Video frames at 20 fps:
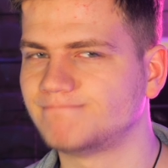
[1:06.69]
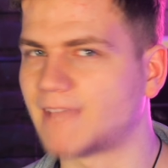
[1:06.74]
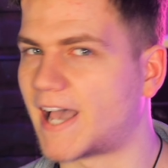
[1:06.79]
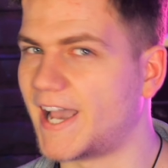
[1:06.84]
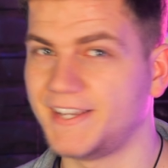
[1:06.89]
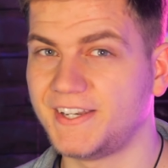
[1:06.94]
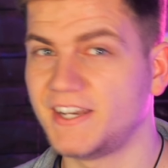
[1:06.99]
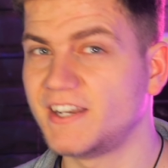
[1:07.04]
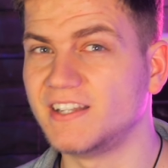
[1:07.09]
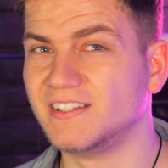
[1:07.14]

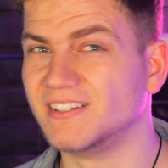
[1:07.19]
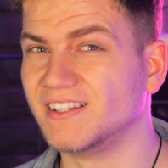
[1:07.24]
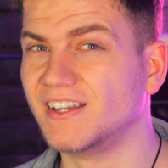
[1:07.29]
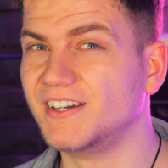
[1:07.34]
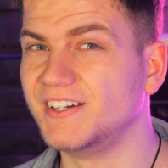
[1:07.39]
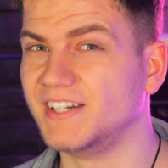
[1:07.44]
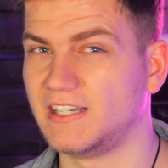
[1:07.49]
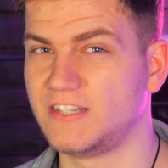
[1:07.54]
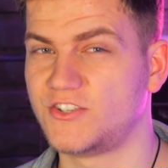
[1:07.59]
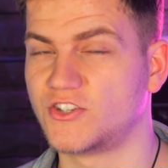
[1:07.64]
I didn't
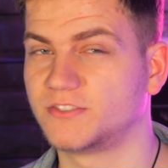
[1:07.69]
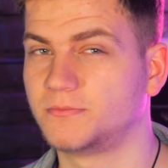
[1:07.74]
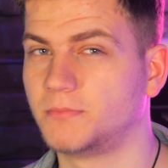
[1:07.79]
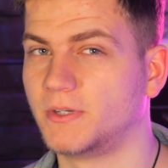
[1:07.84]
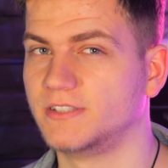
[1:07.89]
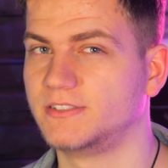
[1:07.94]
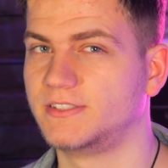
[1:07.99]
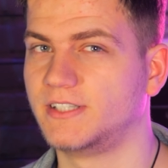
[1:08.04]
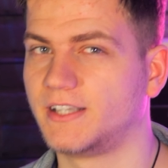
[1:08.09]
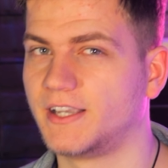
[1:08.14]
learn it just
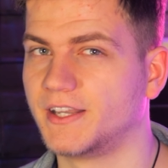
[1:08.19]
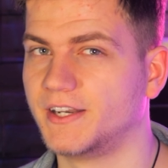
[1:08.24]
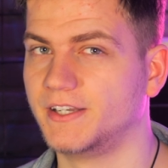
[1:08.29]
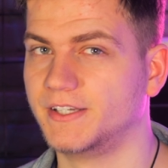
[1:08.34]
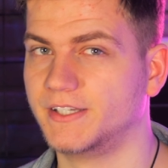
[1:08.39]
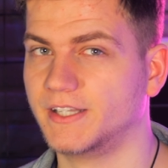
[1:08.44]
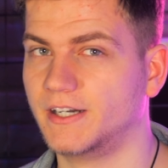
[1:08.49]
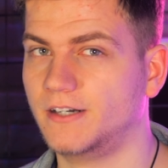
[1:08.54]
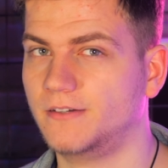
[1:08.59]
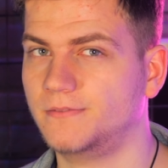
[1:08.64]
by sticking
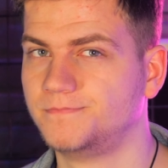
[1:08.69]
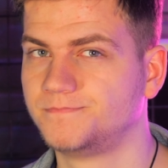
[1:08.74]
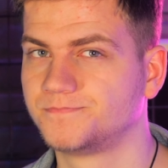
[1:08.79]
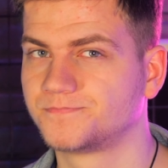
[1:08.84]
it there.